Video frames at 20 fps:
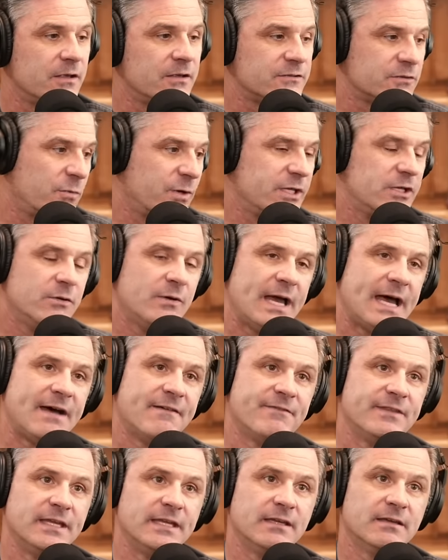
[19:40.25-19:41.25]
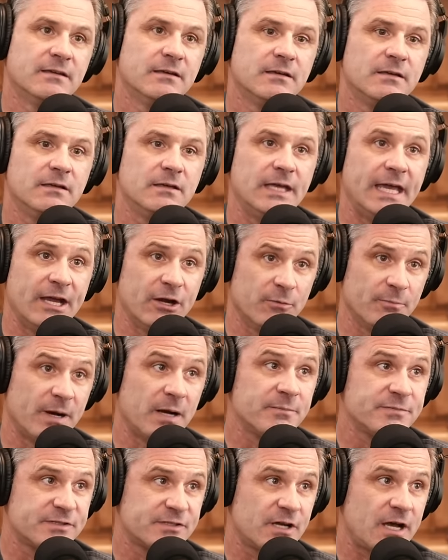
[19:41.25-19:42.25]
So we do have the air
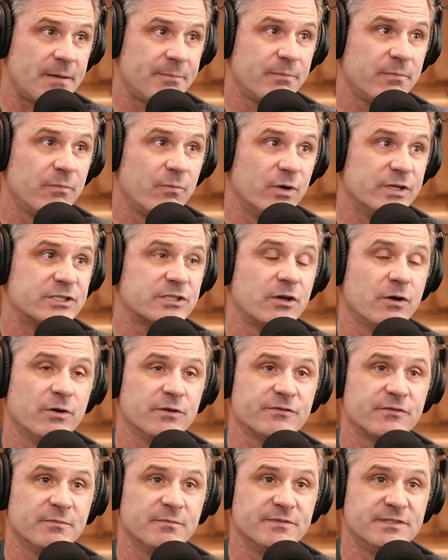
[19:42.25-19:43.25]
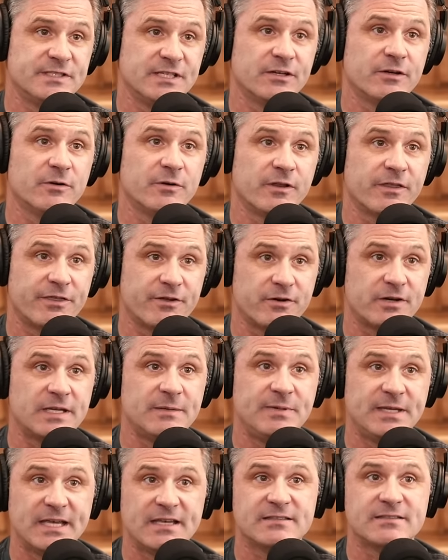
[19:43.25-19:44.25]
bump stop, which goes from zero to
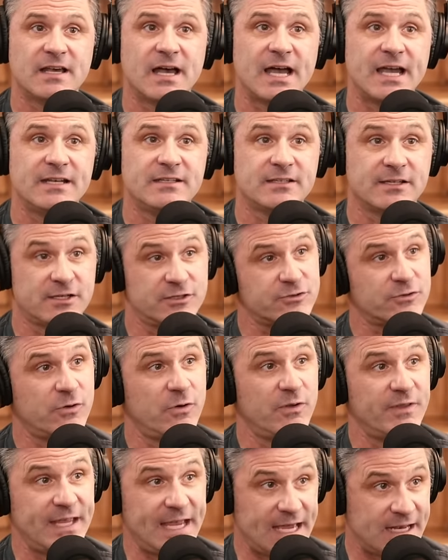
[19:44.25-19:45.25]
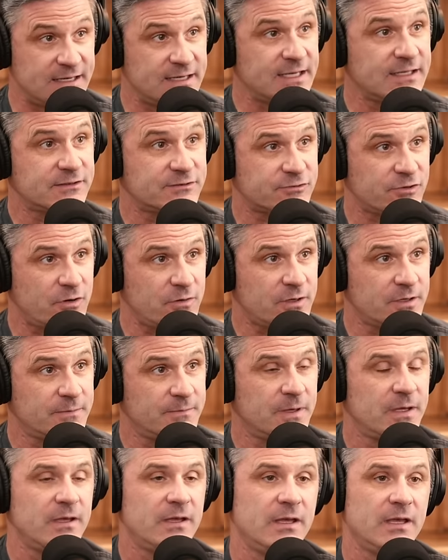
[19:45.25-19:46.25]
30 psi to control the ending stroke.
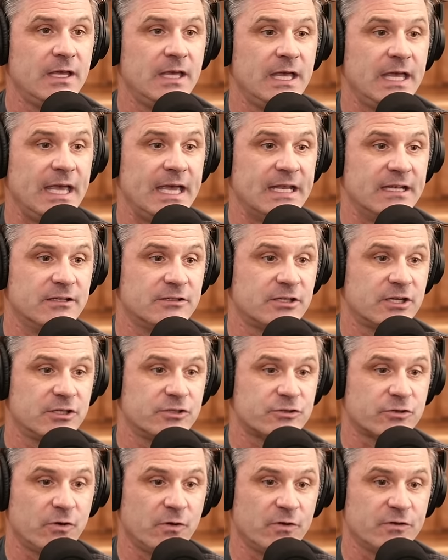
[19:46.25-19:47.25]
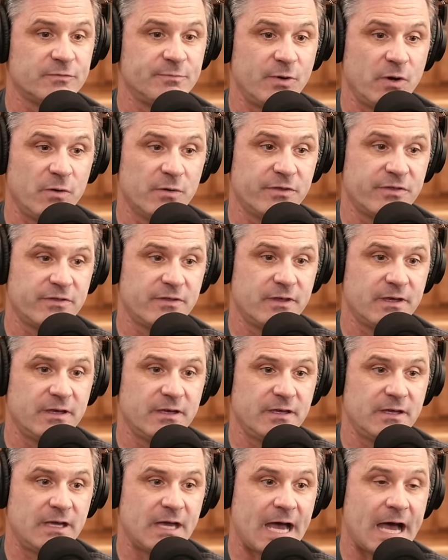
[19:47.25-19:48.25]
It controls both
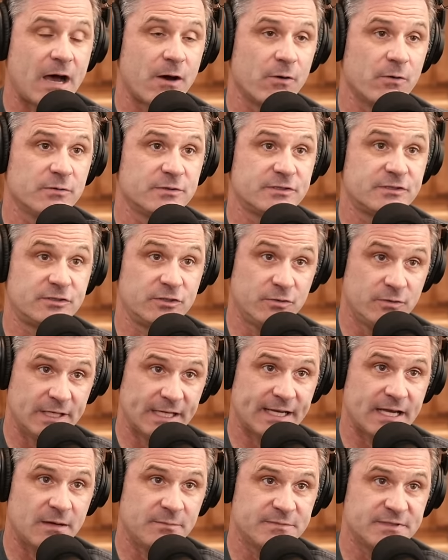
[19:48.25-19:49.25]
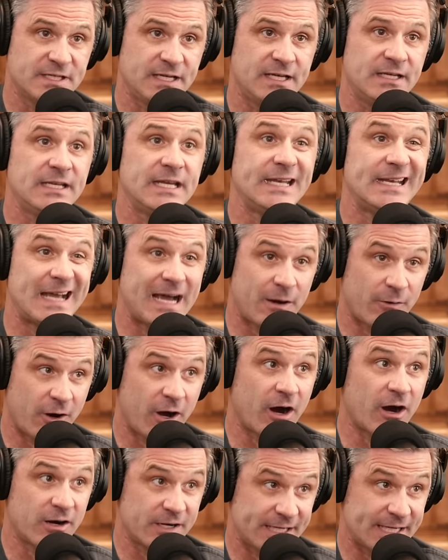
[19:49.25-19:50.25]
how soon it comes in and how
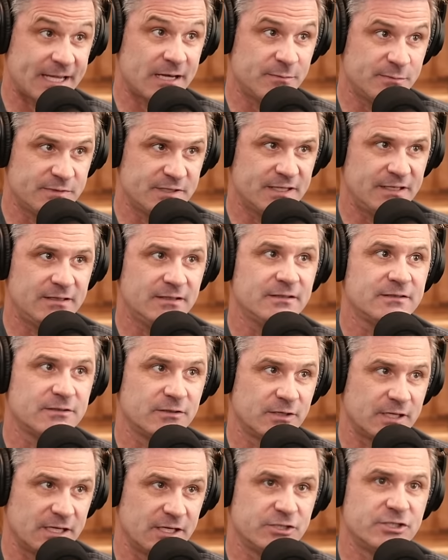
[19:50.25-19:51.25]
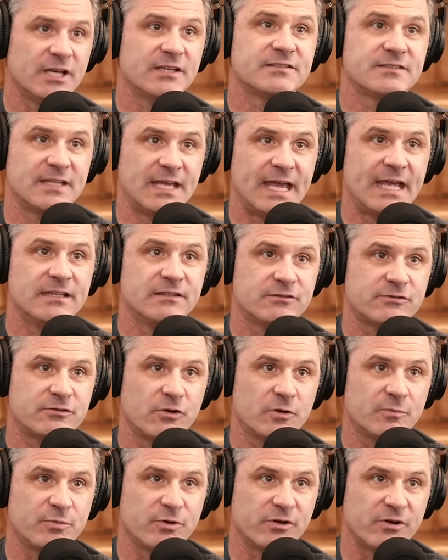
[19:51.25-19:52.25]
hard it comes in, so you can adjust the end
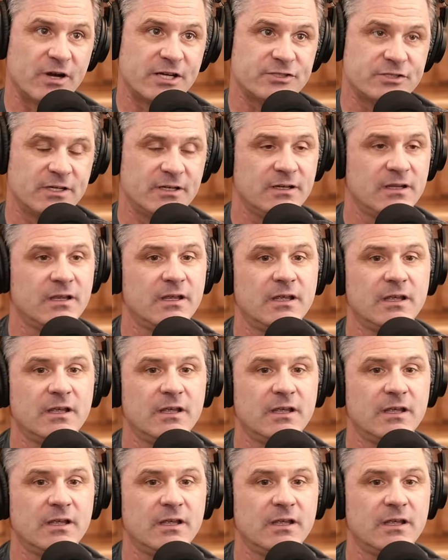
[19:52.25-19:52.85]
stroke progression.